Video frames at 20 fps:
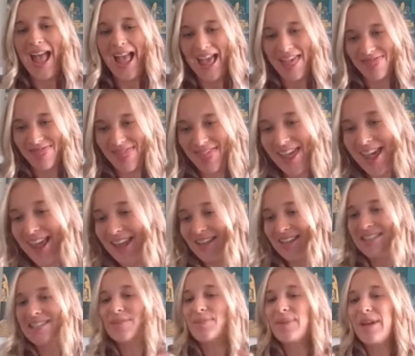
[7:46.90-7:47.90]
And
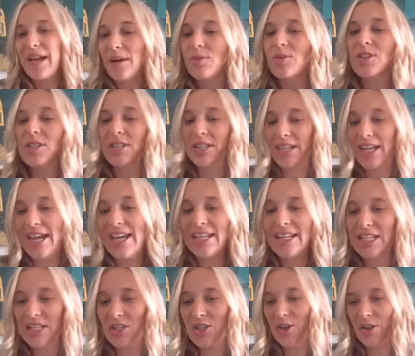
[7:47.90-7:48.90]
then to be able to get
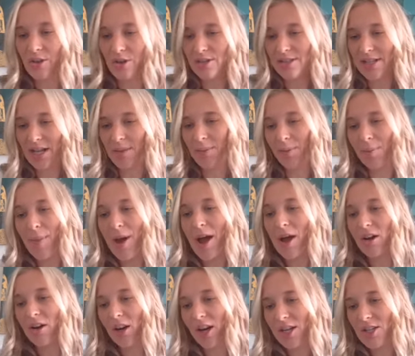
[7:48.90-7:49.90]
into those upper
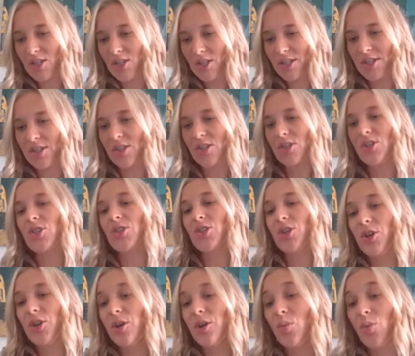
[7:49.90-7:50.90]
mark ranges, the
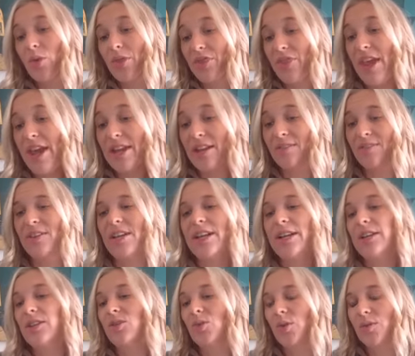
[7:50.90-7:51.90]
student would then have
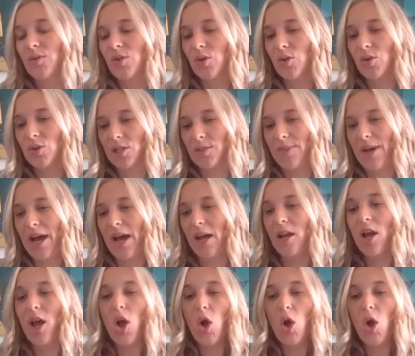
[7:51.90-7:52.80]
needed to have talked about